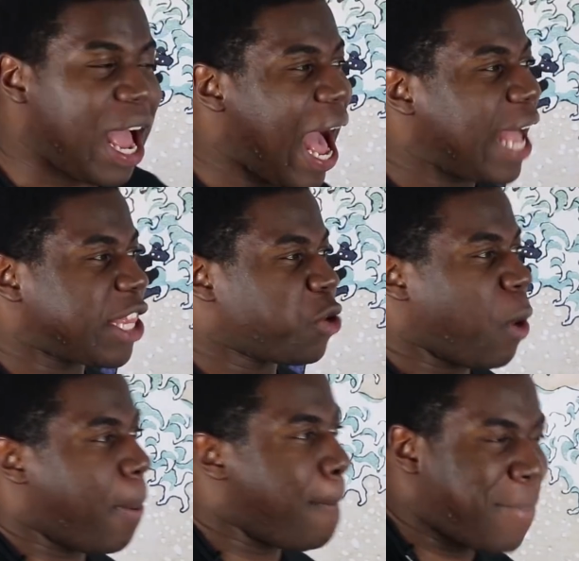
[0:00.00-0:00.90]
Add this
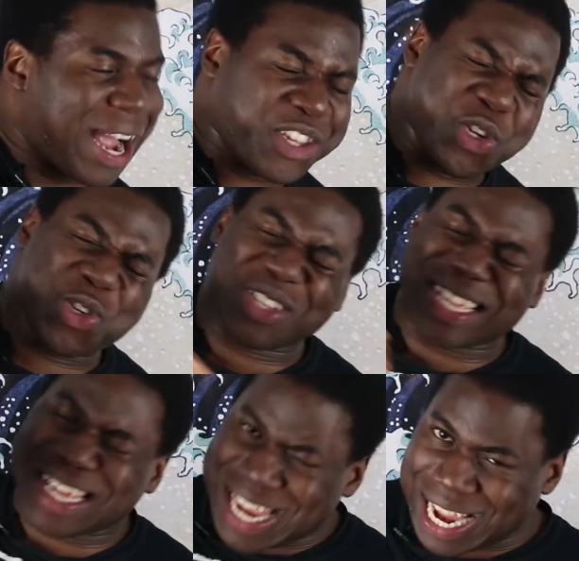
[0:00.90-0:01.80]
weapon back to your
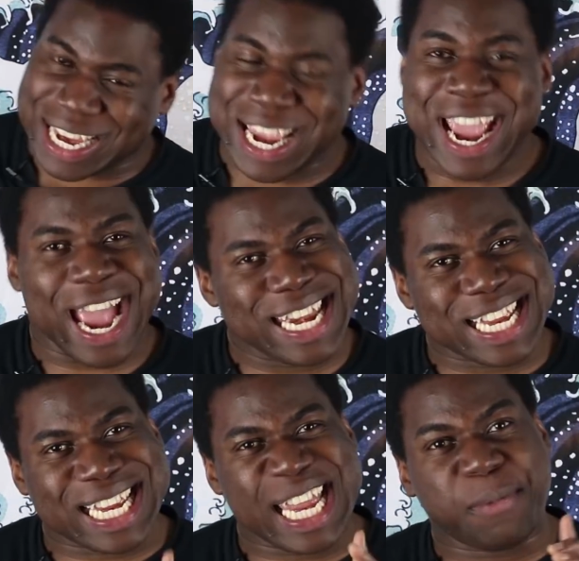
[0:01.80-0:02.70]
deck and
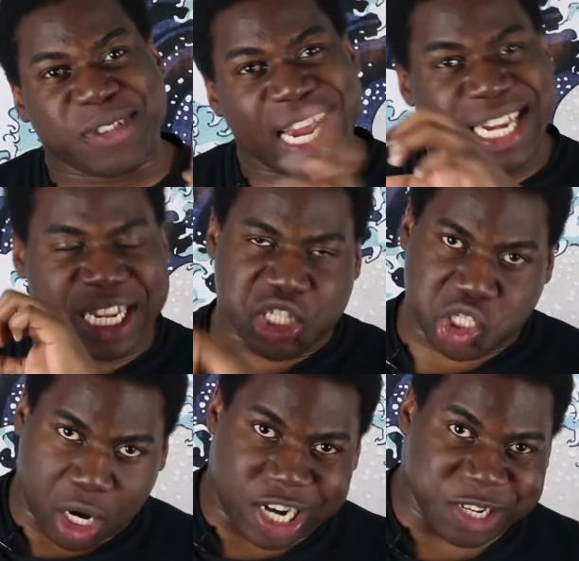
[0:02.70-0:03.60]
it keeps any
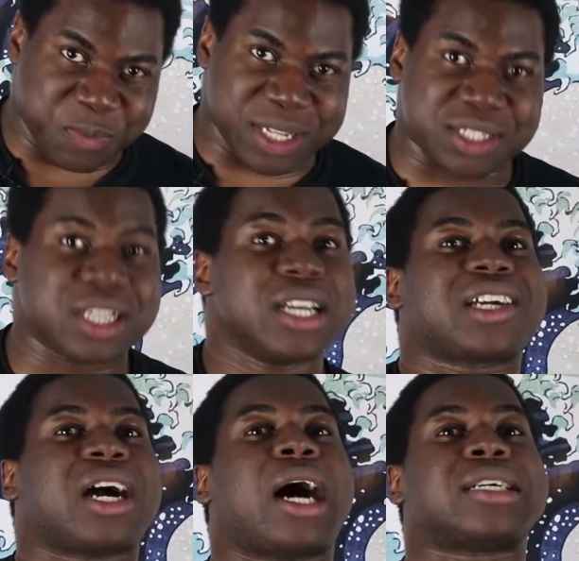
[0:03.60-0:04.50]
enchantments,
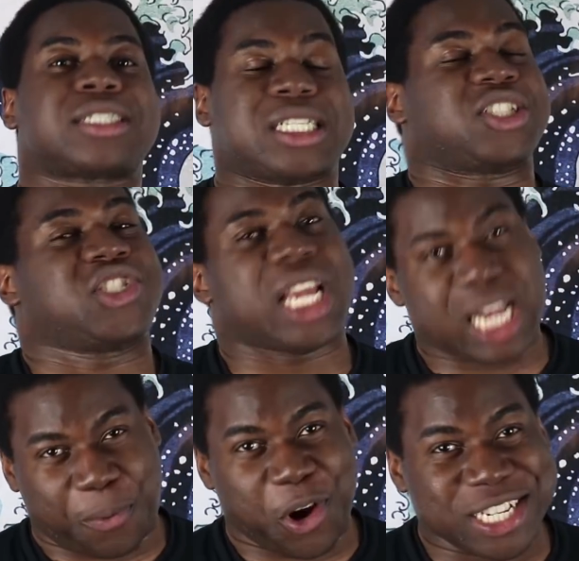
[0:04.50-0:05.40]
cards such as
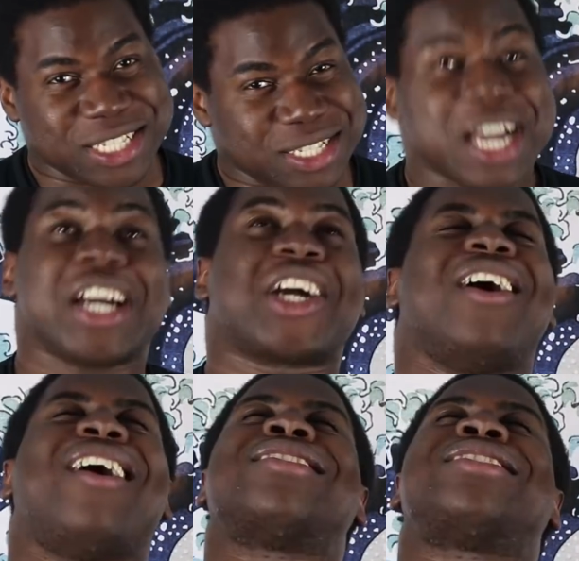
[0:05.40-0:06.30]
Deadly Poison,
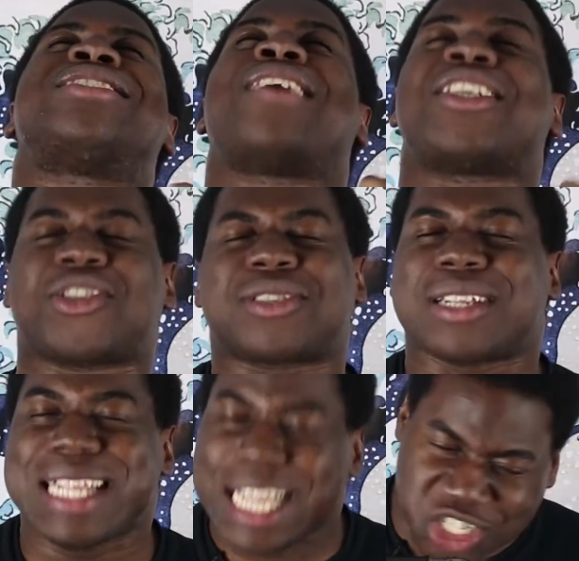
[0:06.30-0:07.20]
cards such as
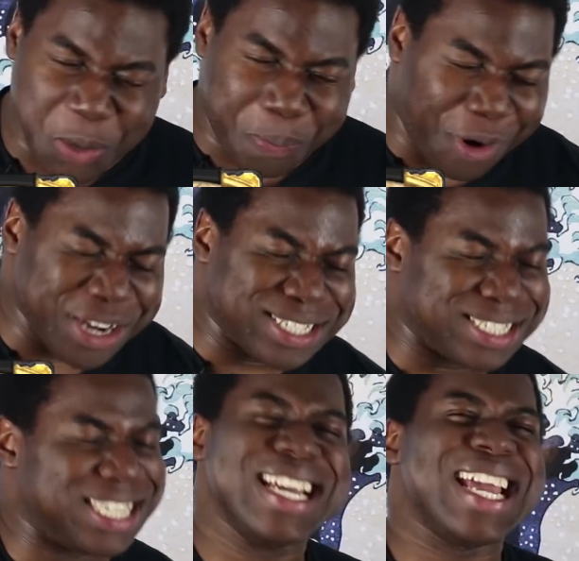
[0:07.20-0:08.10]
Leeching
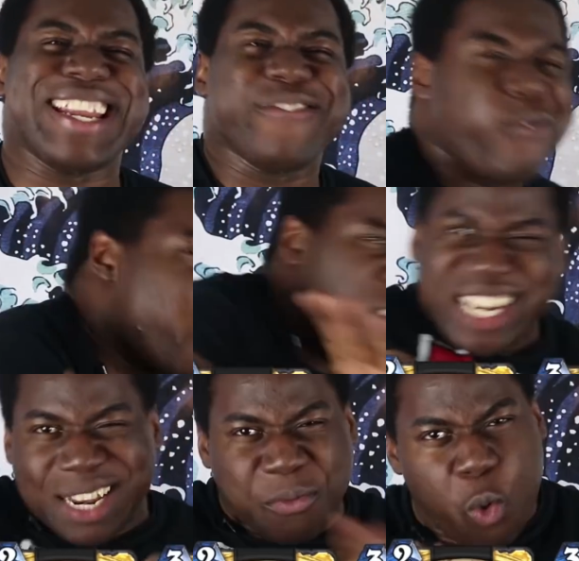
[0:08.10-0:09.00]
Poison, and
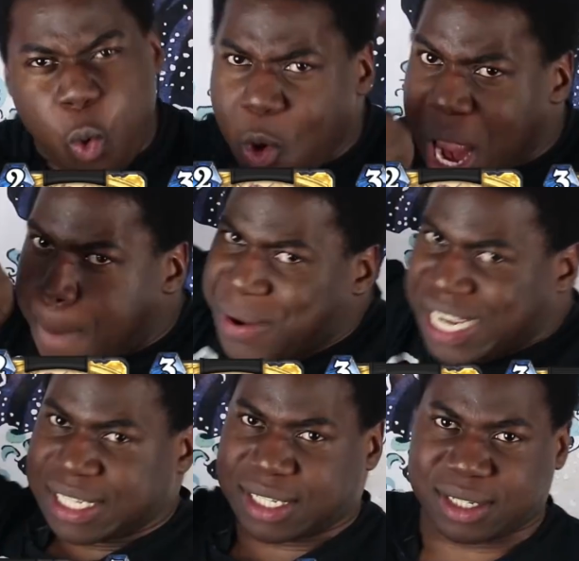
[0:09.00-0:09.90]
Venom
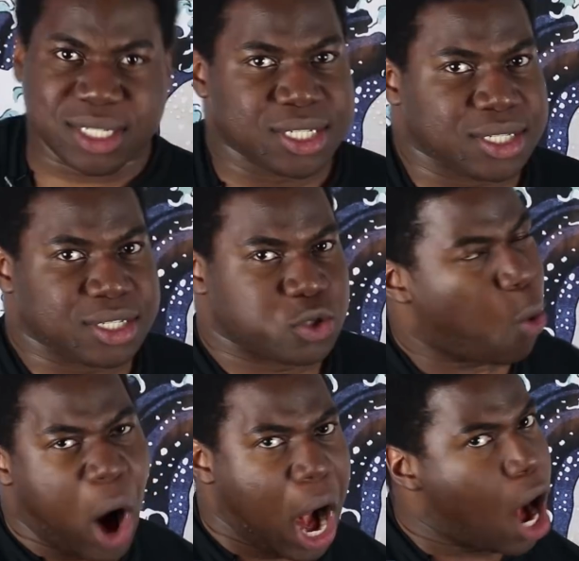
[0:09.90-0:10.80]
Weapon.
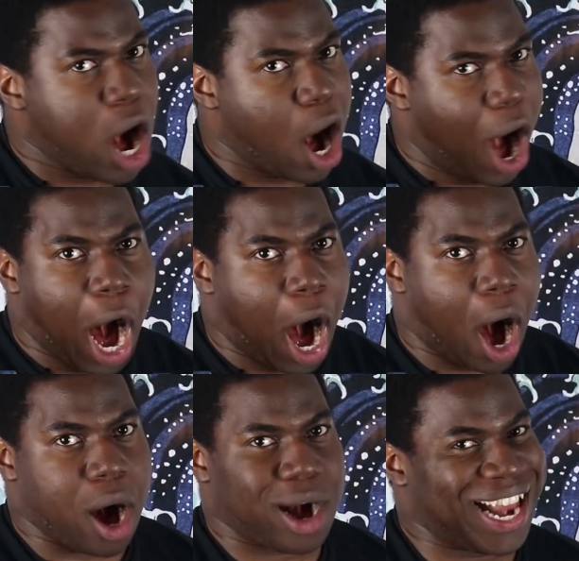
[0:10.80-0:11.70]
Wow!